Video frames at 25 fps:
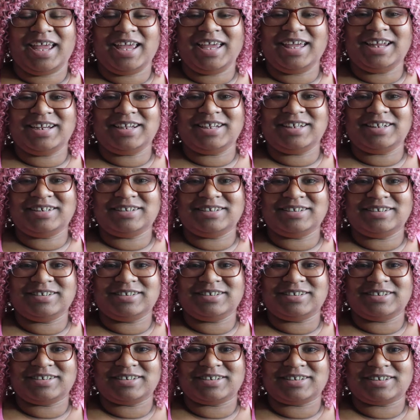It
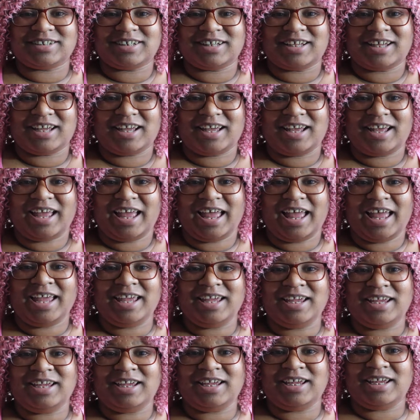is
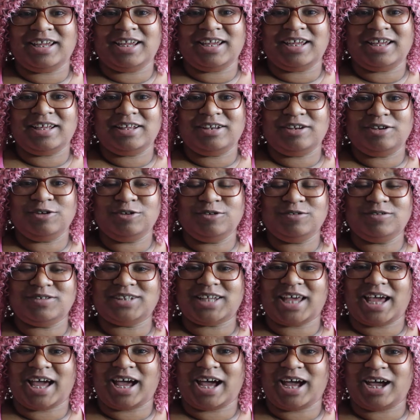a new
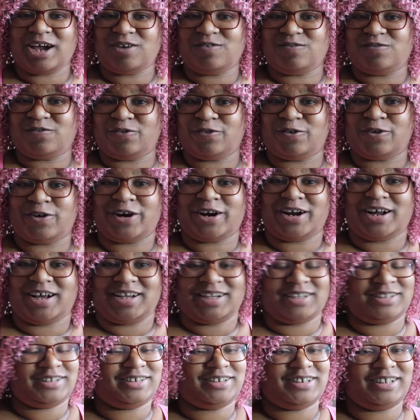tag for
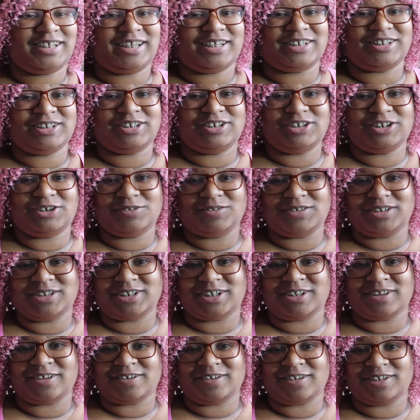us to get to know each
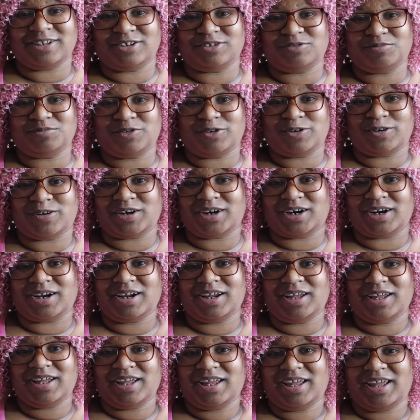other a little more.
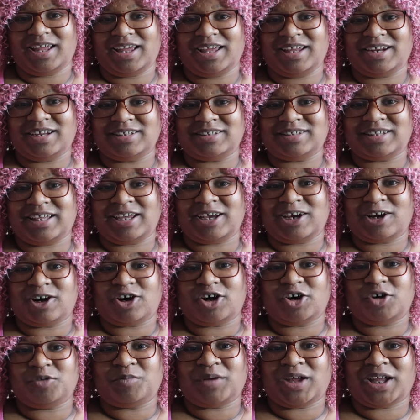It is a
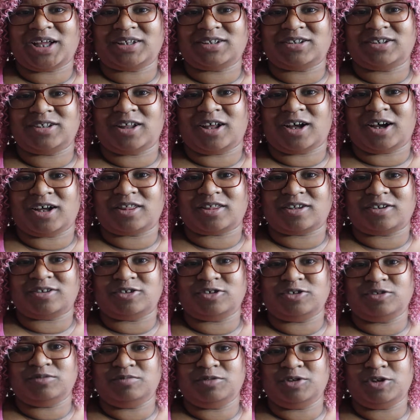callback to the
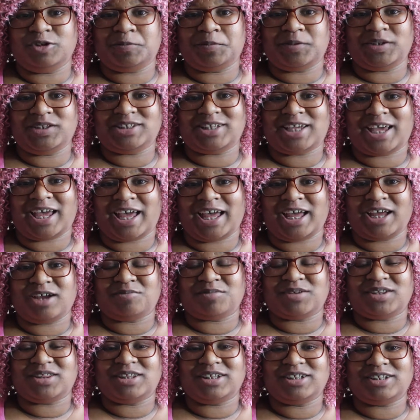AuthorTube Newbie tag,
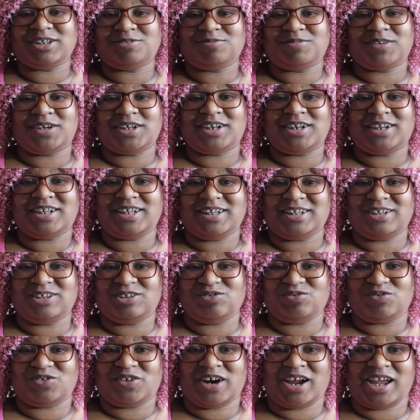but this one is
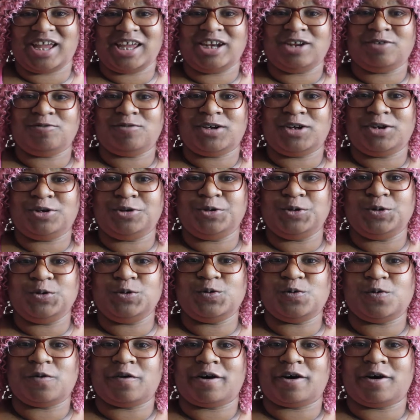for anyone new
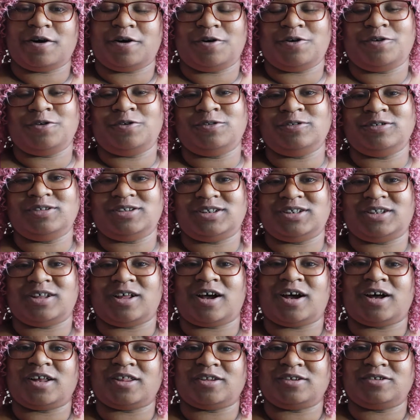or old to the
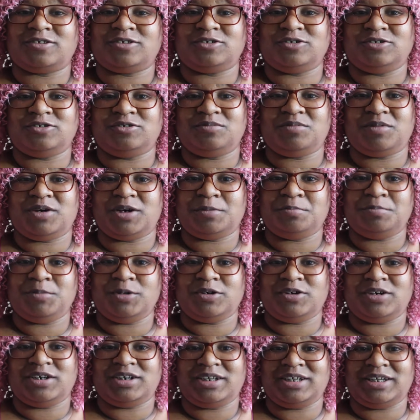AuthorTube
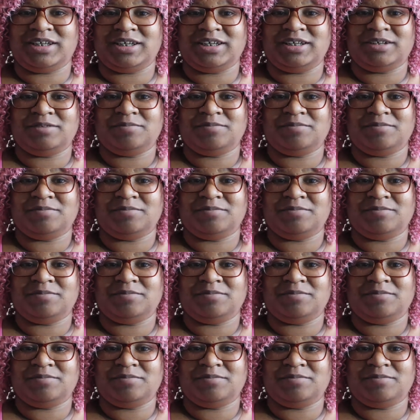community